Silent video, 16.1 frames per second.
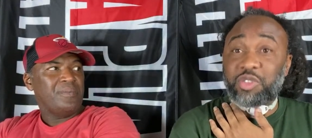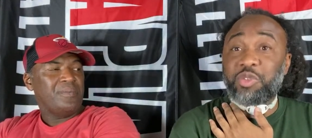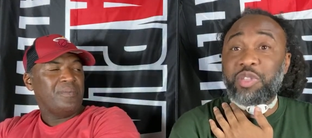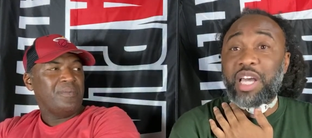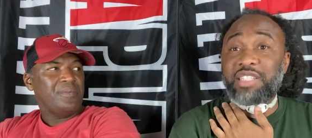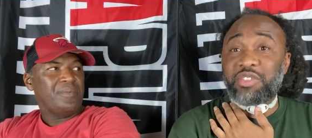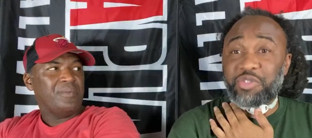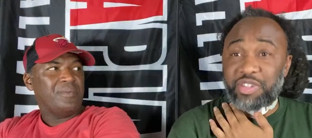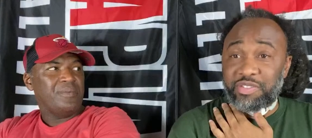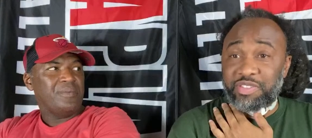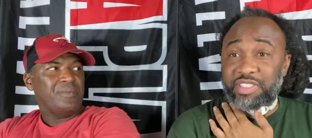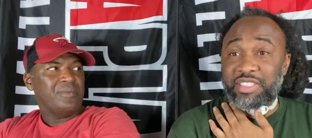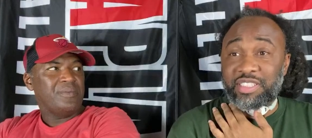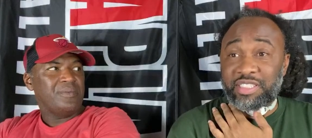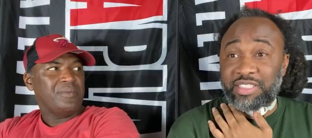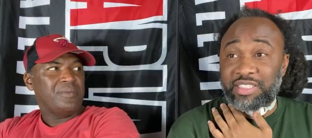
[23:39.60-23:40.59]
Speaker 1: to
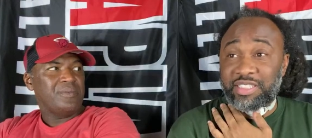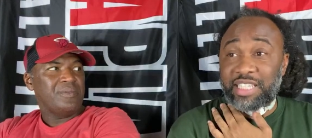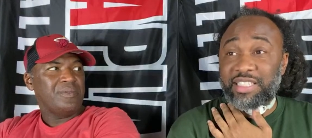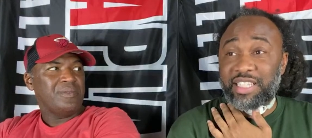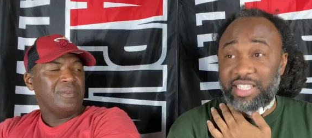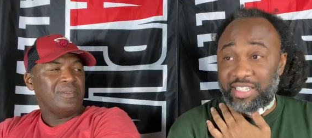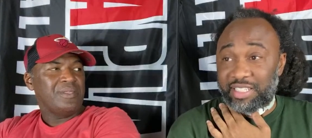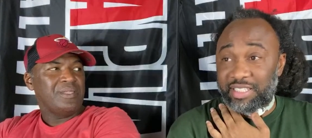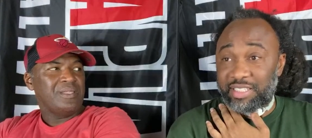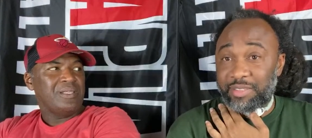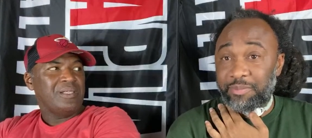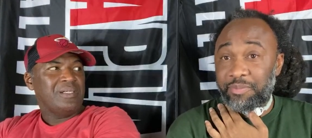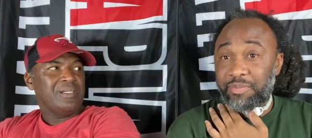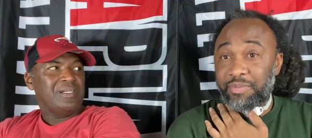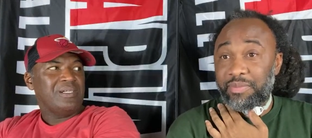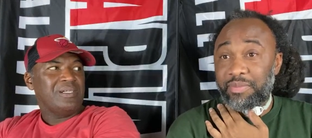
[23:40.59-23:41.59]
2015. They did it.
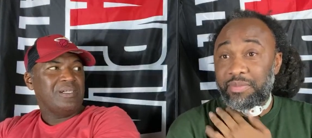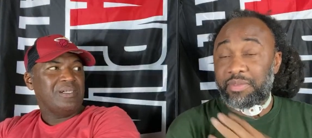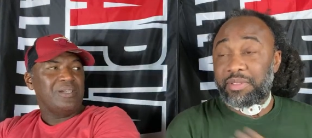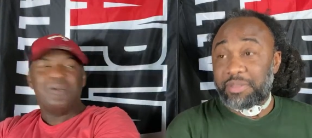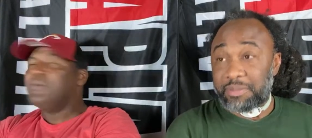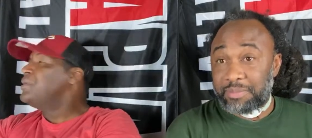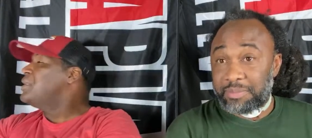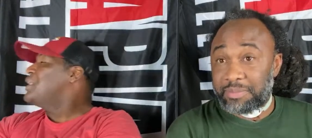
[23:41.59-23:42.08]
Oh, we